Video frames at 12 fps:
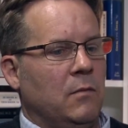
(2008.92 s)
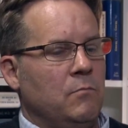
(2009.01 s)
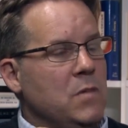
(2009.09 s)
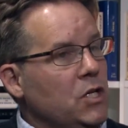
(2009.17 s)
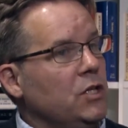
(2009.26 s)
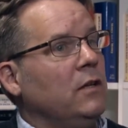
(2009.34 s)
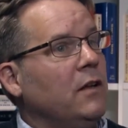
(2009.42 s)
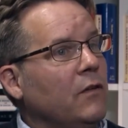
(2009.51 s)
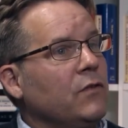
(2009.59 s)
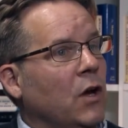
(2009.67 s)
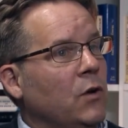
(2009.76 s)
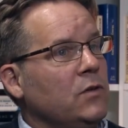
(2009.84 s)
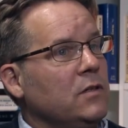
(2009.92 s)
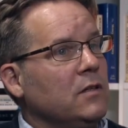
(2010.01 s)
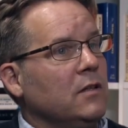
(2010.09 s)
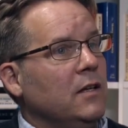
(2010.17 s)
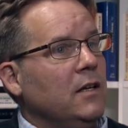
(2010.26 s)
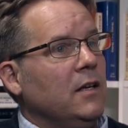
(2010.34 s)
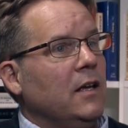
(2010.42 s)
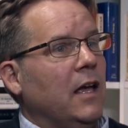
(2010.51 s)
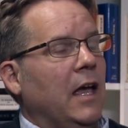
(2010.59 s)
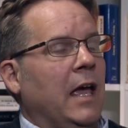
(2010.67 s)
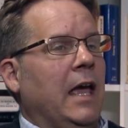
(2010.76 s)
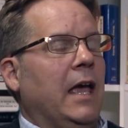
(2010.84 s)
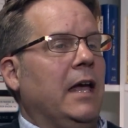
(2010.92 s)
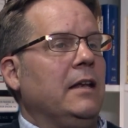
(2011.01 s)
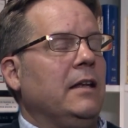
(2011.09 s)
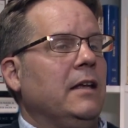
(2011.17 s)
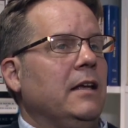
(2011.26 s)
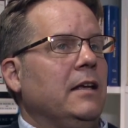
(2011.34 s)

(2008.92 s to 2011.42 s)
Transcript: mission of Coast, and